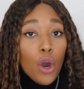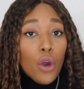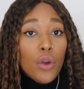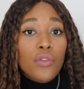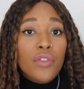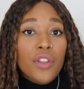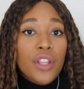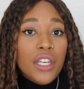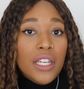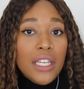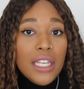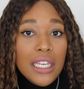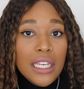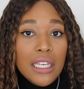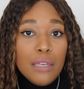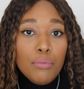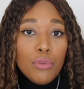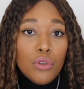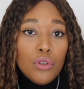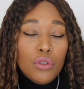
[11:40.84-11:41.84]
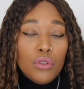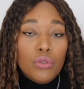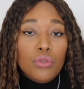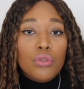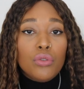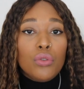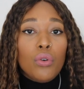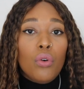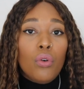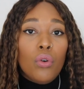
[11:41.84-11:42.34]
over the knee
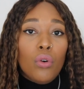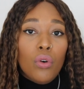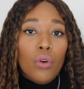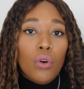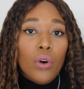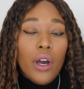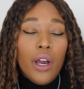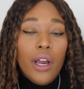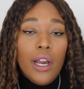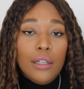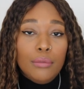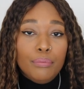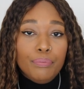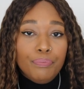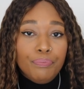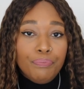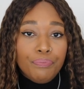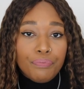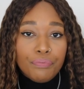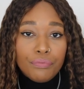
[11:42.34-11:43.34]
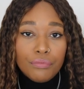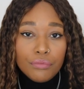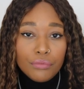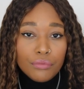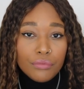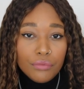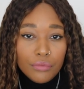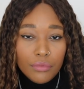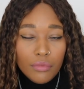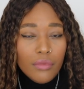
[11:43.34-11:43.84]
boots or um,
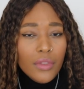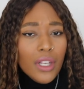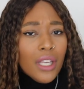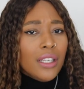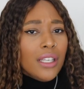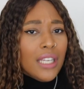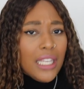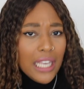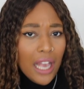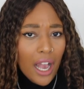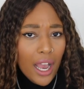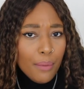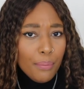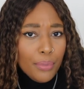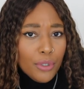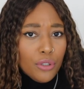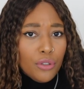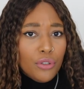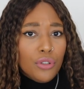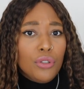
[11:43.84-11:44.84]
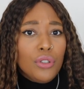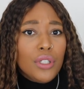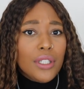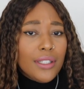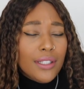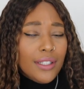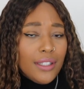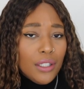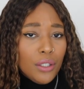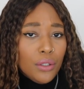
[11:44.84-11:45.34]
knee-high boots you
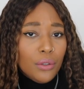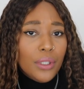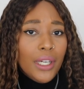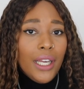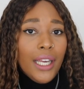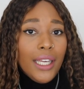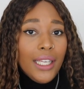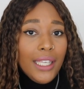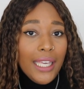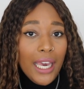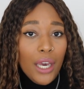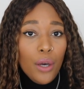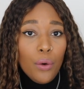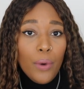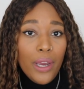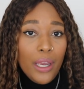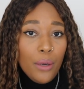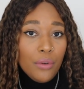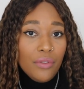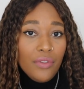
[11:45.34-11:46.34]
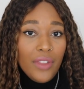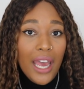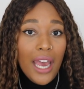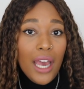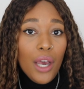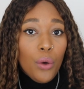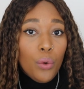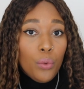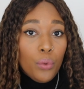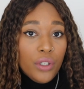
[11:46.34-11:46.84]
can still get away with
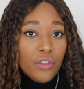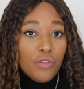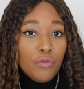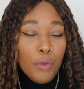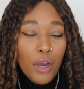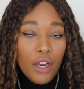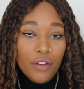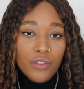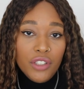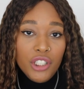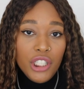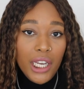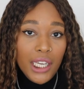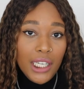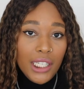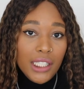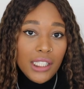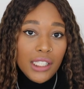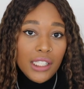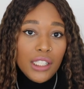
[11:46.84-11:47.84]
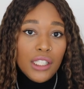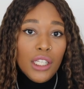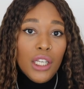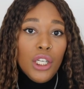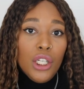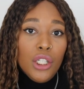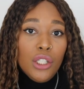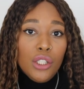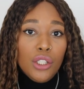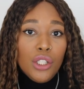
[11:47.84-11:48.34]
that with puffer jackets
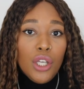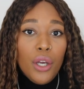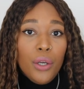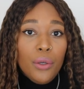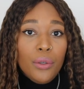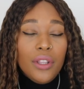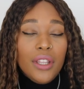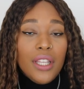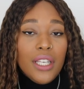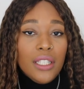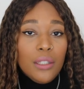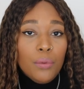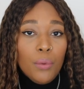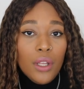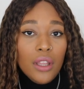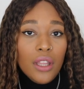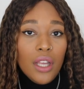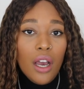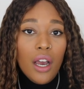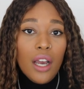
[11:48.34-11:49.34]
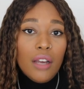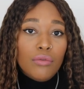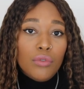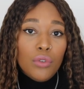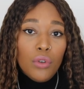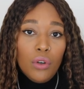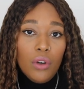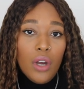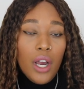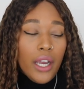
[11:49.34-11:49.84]
so this one that I've
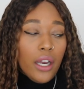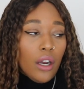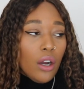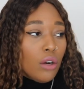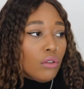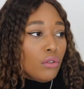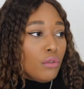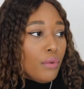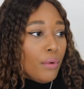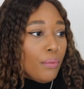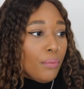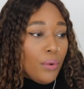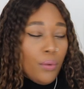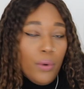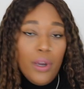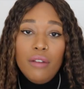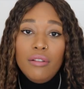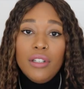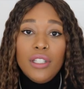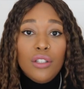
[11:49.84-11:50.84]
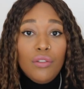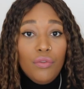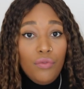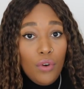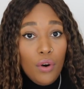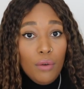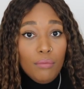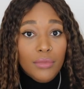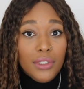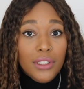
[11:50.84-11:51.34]
got, I can't remember where it's from.